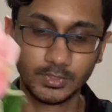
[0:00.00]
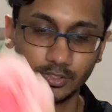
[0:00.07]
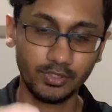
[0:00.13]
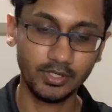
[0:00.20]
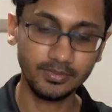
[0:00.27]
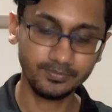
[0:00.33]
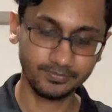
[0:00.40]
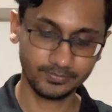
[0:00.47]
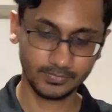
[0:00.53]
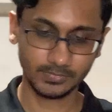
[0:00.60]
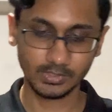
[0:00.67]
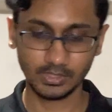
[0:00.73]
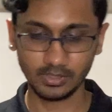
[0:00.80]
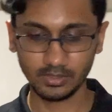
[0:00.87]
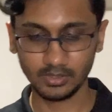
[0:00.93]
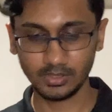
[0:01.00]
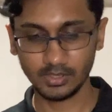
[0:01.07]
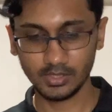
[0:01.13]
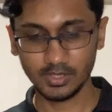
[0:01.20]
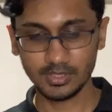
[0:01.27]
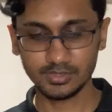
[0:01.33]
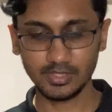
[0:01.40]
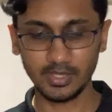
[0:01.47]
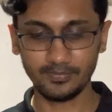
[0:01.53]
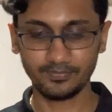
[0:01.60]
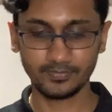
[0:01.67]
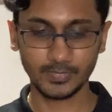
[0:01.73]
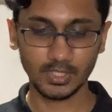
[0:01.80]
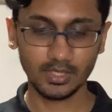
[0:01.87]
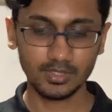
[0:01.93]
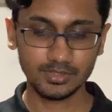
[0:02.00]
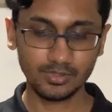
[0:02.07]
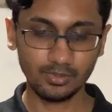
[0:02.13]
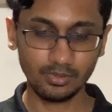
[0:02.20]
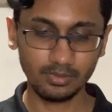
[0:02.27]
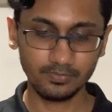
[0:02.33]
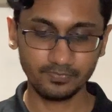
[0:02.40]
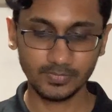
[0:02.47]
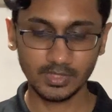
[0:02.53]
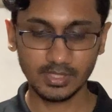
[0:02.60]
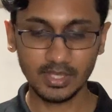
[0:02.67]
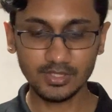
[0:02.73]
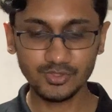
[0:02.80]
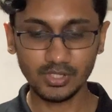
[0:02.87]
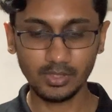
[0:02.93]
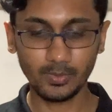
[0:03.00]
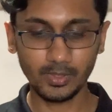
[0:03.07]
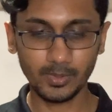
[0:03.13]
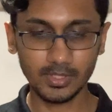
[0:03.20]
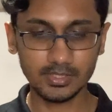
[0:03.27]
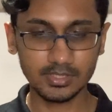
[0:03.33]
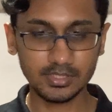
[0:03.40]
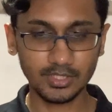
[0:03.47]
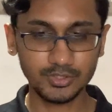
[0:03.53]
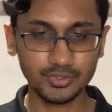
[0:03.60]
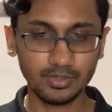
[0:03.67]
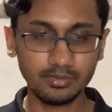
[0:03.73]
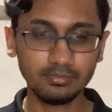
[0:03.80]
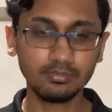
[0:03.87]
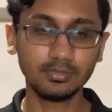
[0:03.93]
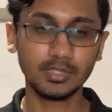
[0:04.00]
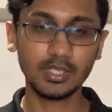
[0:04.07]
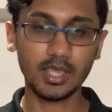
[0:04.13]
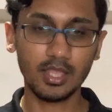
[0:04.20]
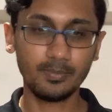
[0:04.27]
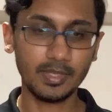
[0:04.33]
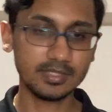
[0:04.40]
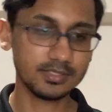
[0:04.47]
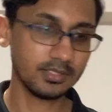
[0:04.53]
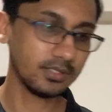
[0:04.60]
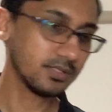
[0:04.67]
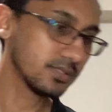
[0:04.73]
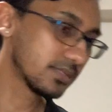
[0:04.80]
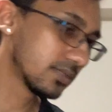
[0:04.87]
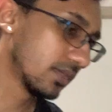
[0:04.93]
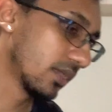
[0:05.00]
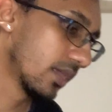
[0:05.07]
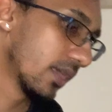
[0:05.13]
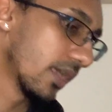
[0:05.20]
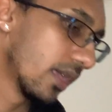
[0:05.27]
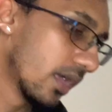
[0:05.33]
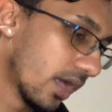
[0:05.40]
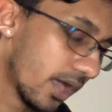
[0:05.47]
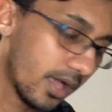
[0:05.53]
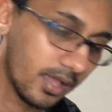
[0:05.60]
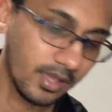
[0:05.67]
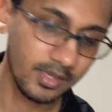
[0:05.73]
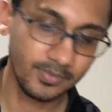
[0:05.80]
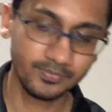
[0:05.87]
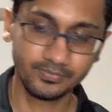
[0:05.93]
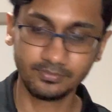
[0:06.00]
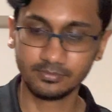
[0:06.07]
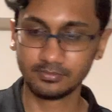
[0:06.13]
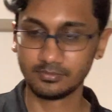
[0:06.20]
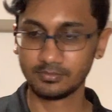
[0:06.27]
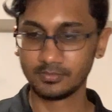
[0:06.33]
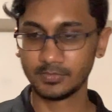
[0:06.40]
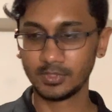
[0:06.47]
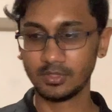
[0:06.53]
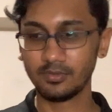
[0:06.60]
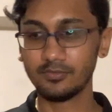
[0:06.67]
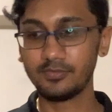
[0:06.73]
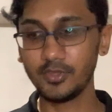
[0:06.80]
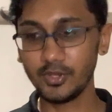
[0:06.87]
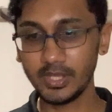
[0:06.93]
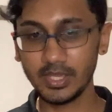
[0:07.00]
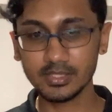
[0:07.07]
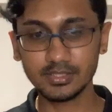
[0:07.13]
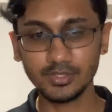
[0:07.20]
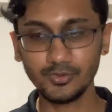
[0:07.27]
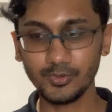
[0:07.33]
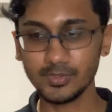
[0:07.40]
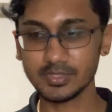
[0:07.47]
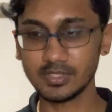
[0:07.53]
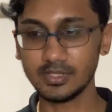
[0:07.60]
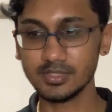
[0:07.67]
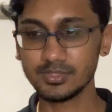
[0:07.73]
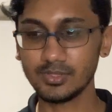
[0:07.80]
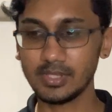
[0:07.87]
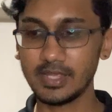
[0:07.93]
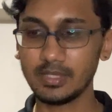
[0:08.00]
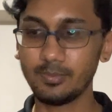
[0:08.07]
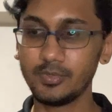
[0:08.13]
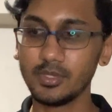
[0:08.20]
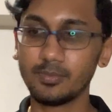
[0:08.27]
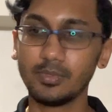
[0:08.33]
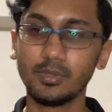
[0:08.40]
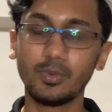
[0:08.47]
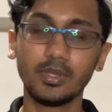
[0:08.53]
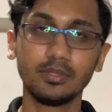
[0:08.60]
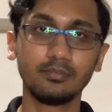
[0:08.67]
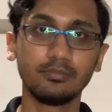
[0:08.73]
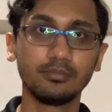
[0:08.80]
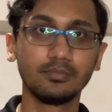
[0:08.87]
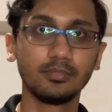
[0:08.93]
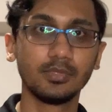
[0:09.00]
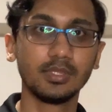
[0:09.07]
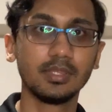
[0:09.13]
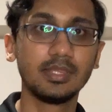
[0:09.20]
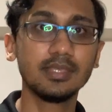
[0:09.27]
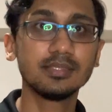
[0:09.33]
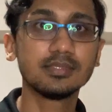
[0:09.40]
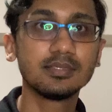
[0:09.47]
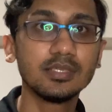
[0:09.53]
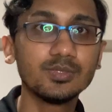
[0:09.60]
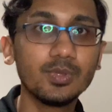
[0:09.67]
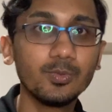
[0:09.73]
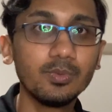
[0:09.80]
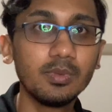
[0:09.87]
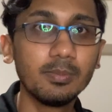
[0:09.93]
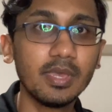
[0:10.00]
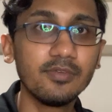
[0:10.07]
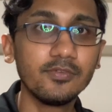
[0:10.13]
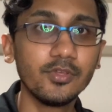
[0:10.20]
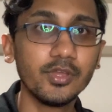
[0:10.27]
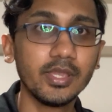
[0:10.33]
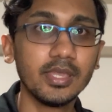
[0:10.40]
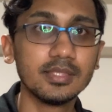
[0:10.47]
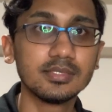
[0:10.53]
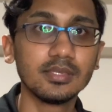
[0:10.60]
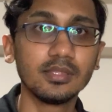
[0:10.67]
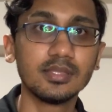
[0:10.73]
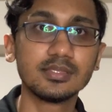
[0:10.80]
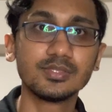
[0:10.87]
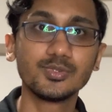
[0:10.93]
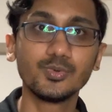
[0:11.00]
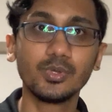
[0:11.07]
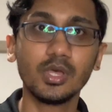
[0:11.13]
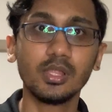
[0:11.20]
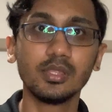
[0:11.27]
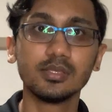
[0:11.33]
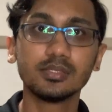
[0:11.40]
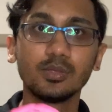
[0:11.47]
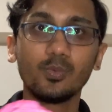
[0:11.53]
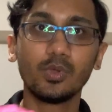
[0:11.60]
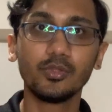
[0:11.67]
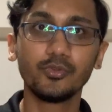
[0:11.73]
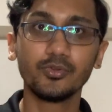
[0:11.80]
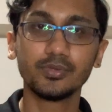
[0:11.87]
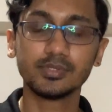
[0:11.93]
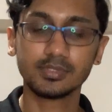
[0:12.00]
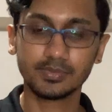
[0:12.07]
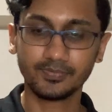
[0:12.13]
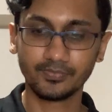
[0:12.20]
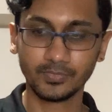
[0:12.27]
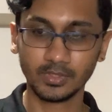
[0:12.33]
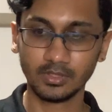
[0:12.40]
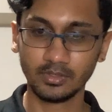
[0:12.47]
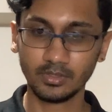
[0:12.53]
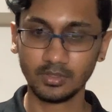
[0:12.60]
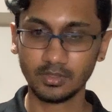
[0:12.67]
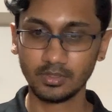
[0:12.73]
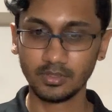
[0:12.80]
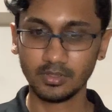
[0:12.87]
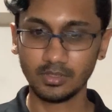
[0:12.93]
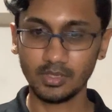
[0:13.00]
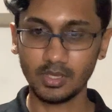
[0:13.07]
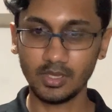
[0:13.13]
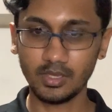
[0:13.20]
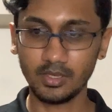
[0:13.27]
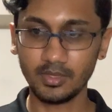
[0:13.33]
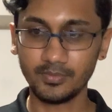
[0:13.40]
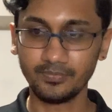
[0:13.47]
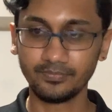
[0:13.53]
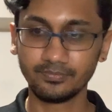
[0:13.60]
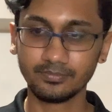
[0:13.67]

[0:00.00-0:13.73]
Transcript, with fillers: right? So yeah. So that's really what I wanted to touch on. We guard petals, um, variegated roses. So like the purple one, this is what can be my variegated. It's two colors and one rose. Um,